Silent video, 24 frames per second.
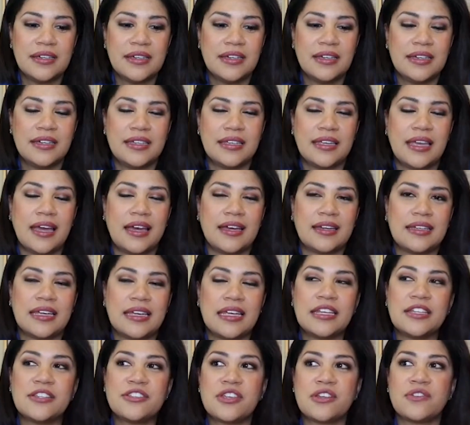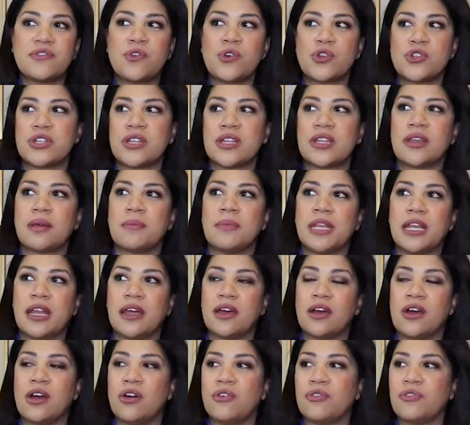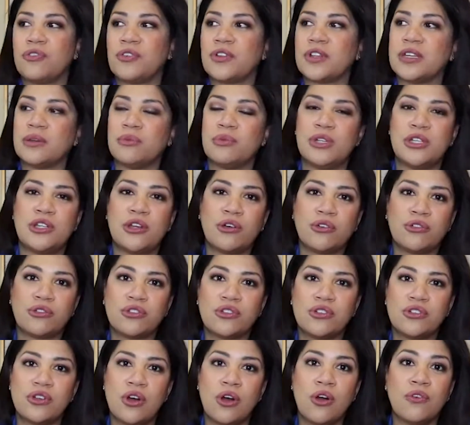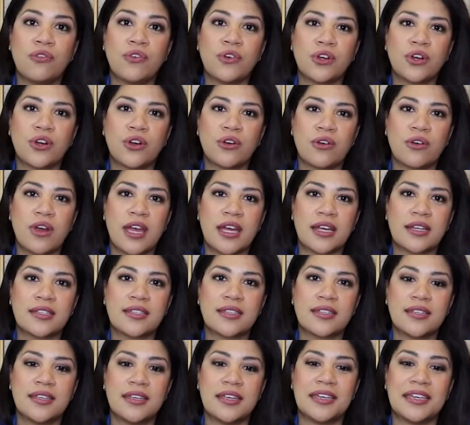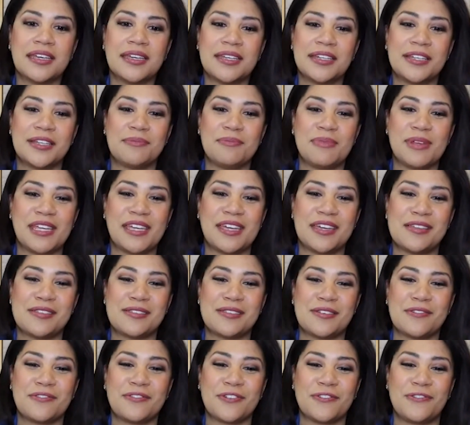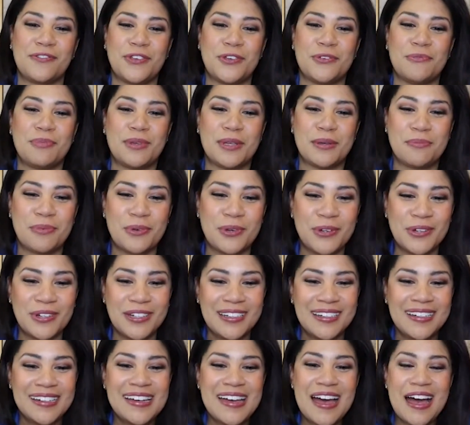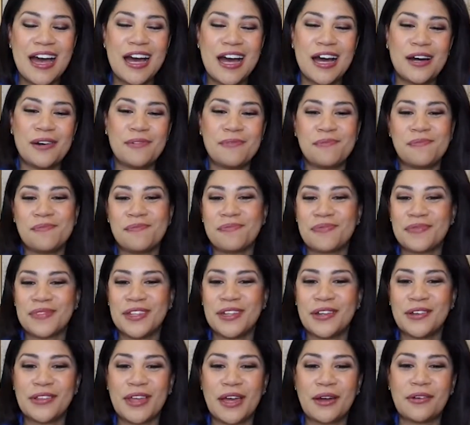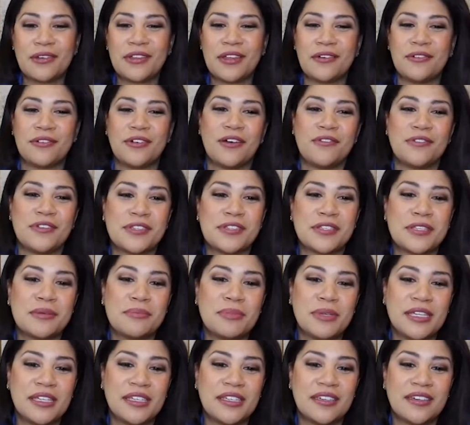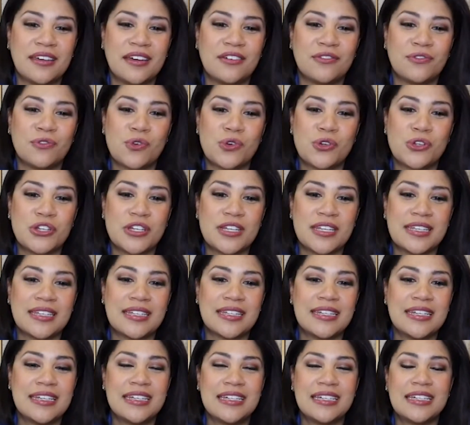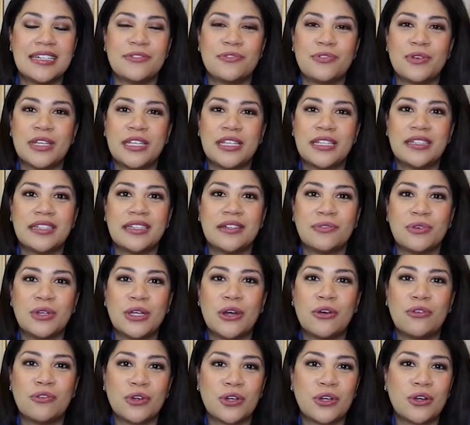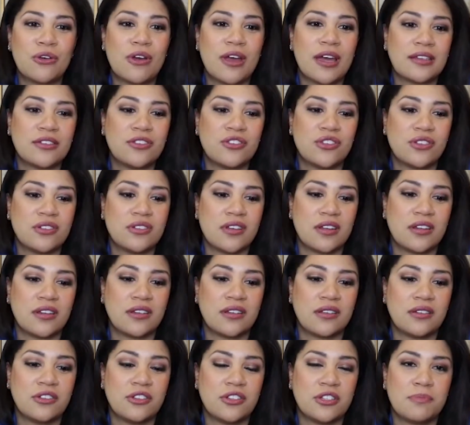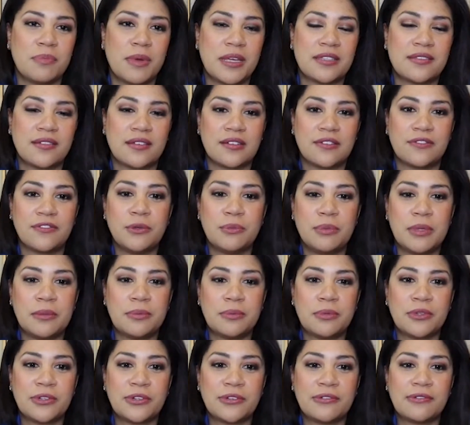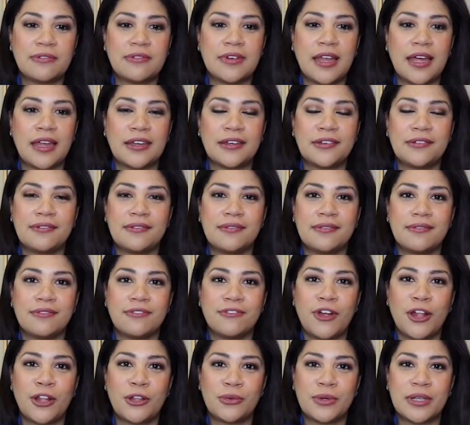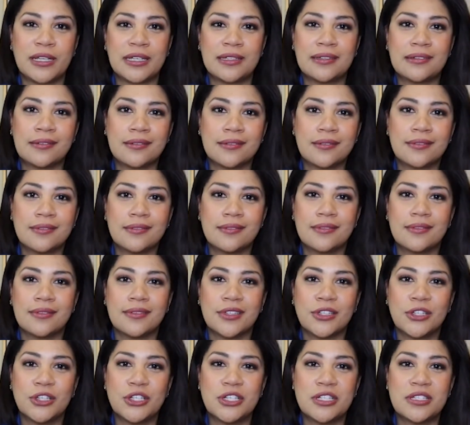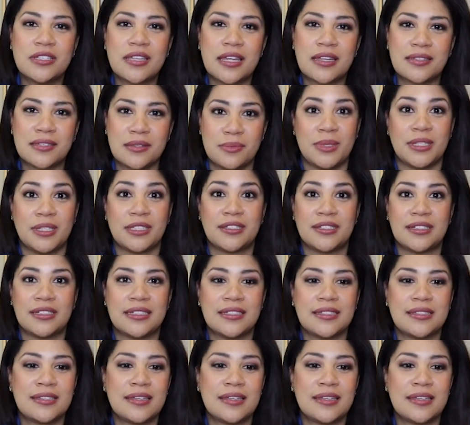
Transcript: Yeah. And it's unfortunate. I mean, hopefully we don't overcorrect because of a few people. That would obviously be unfortunate if we overcorrect just based on a few people not following good sensibilities.